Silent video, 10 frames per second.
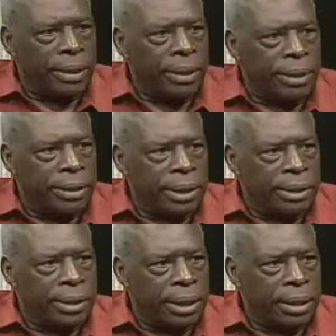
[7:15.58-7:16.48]
think
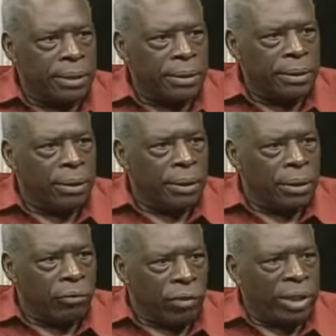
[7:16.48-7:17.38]
that uh,
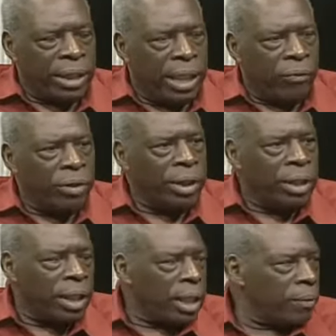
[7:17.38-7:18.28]
right now we
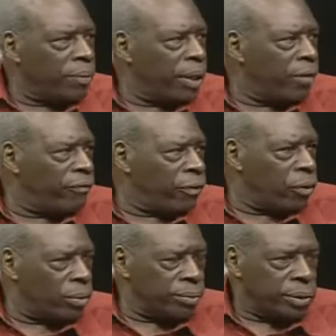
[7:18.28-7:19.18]
need a lot of parent
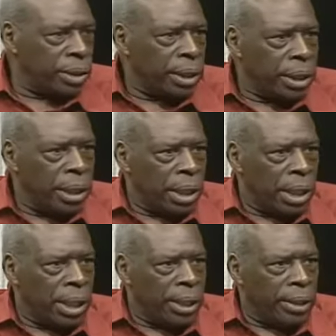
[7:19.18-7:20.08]
forums. Yes.
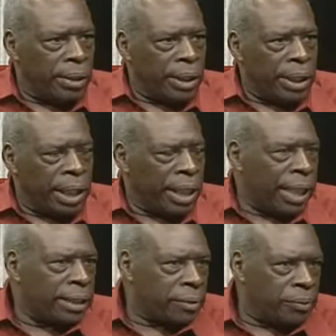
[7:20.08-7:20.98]
Uh, and I
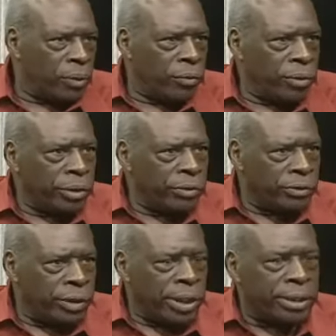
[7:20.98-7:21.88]
like the point where you
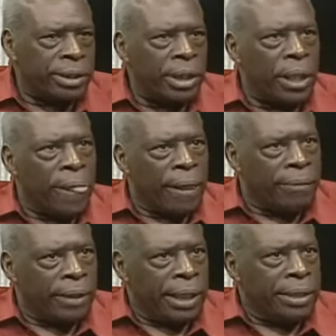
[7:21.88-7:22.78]
stress
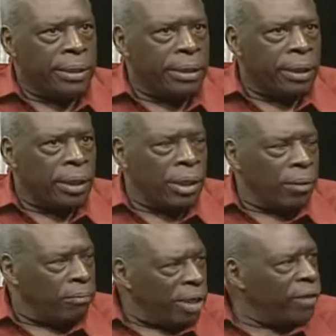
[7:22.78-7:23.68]
that
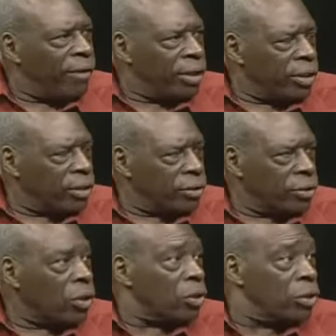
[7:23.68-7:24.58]
many of our
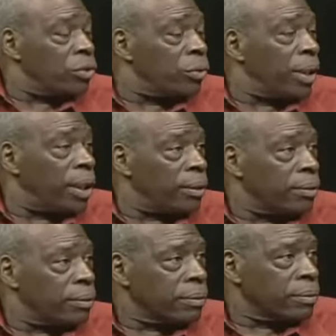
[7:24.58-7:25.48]
youngsters are going to do well.
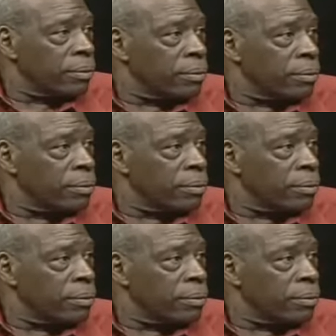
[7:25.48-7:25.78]
Yeah.